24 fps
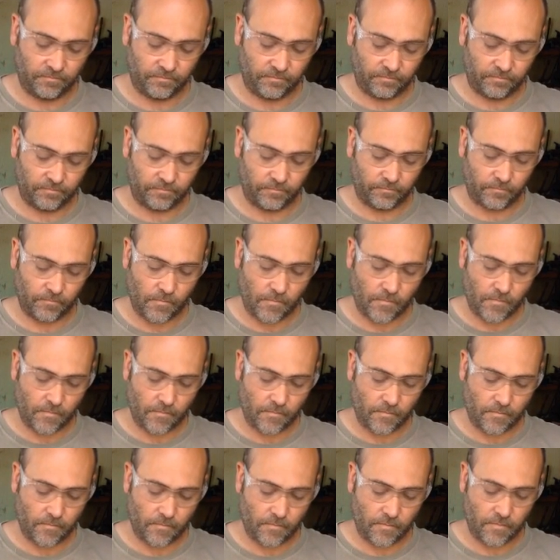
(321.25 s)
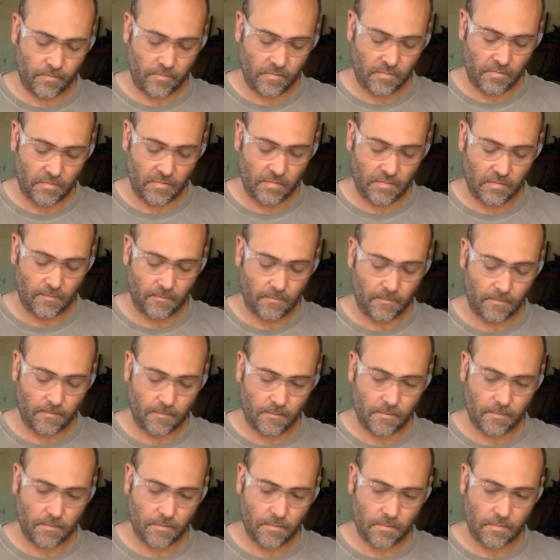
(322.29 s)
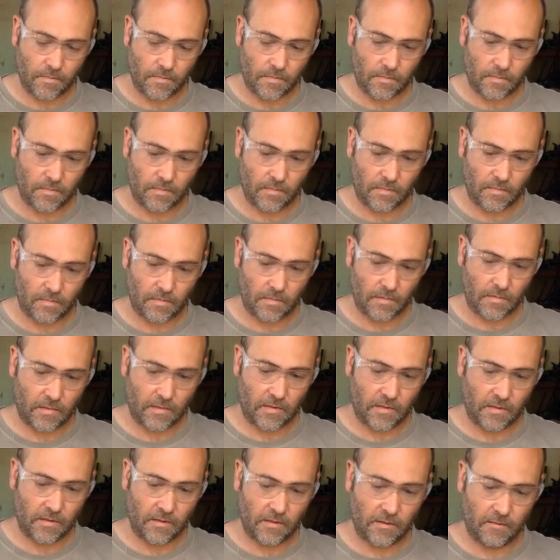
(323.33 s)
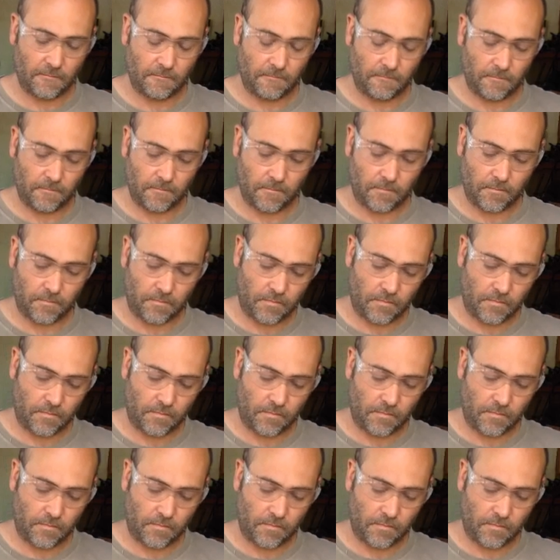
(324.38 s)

(no one is talking)